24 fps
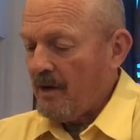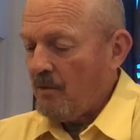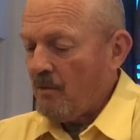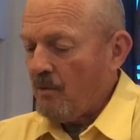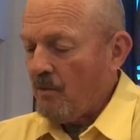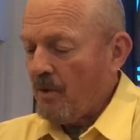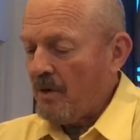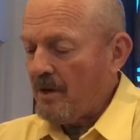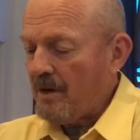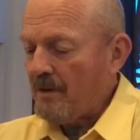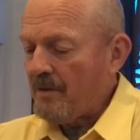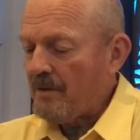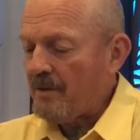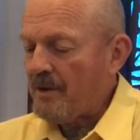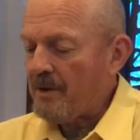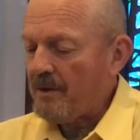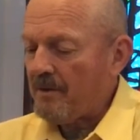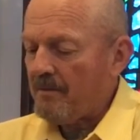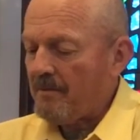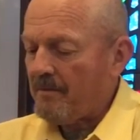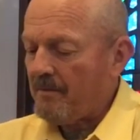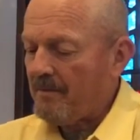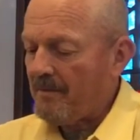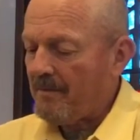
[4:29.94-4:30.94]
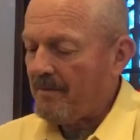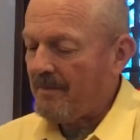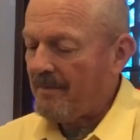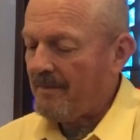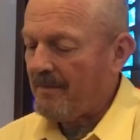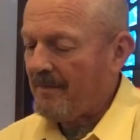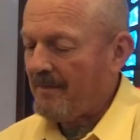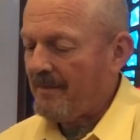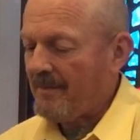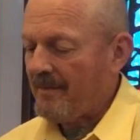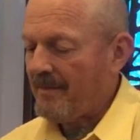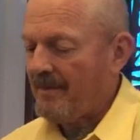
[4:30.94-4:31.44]
There's
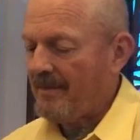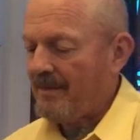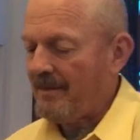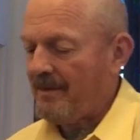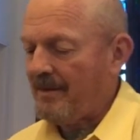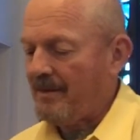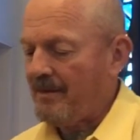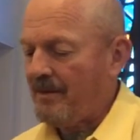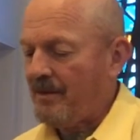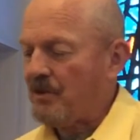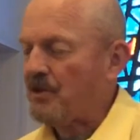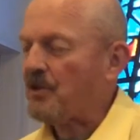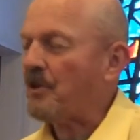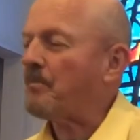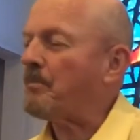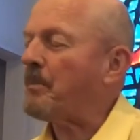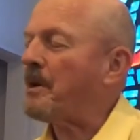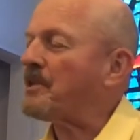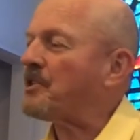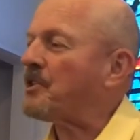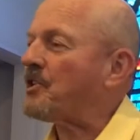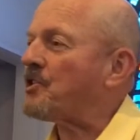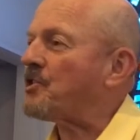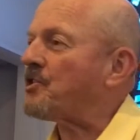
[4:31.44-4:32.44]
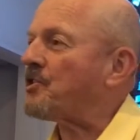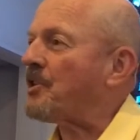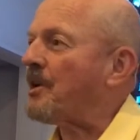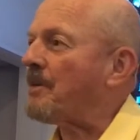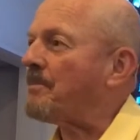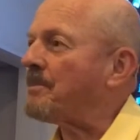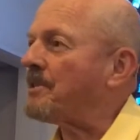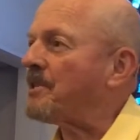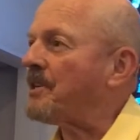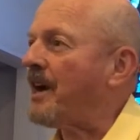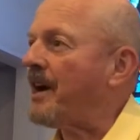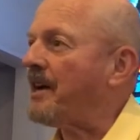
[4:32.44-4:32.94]
a bunch of
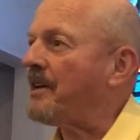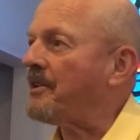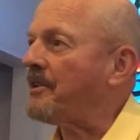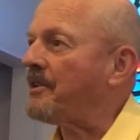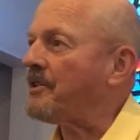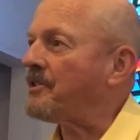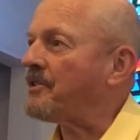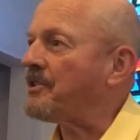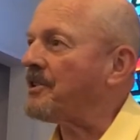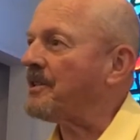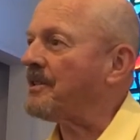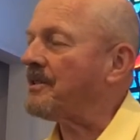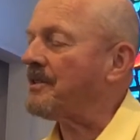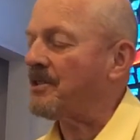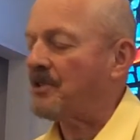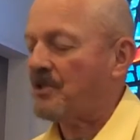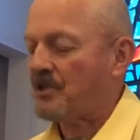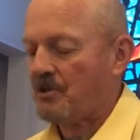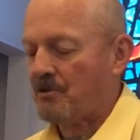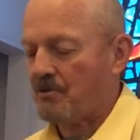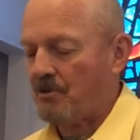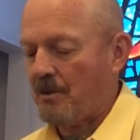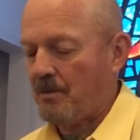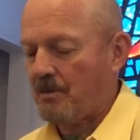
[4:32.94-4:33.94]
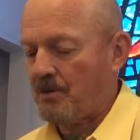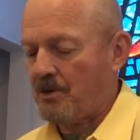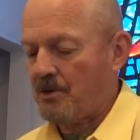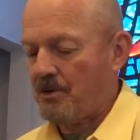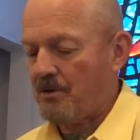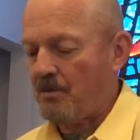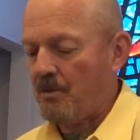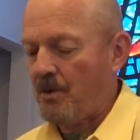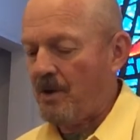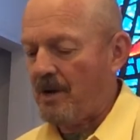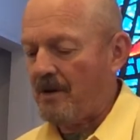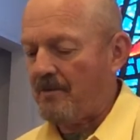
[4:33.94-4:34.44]
subtitles in this
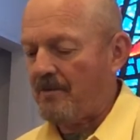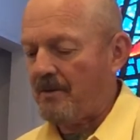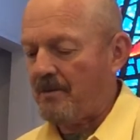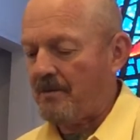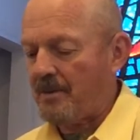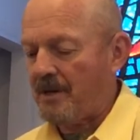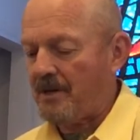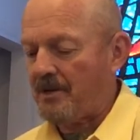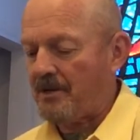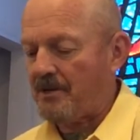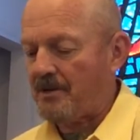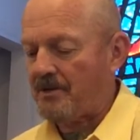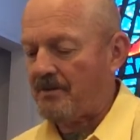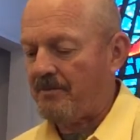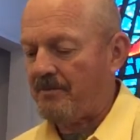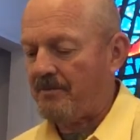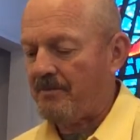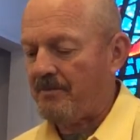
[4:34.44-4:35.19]
scripture. One of them is,